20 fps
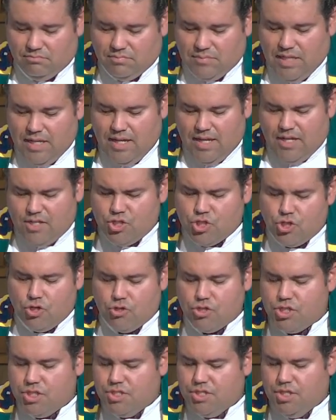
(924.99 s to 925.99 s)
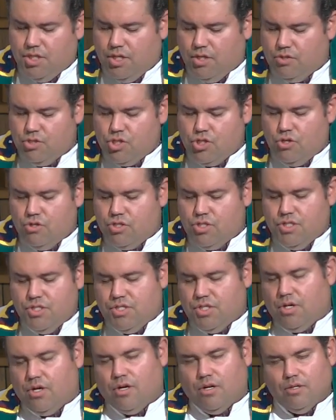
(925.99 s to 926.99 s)
And churches, you know, churches
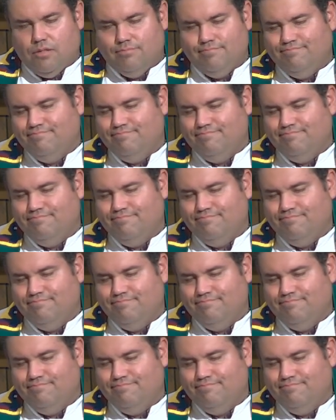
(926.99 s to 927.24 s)
are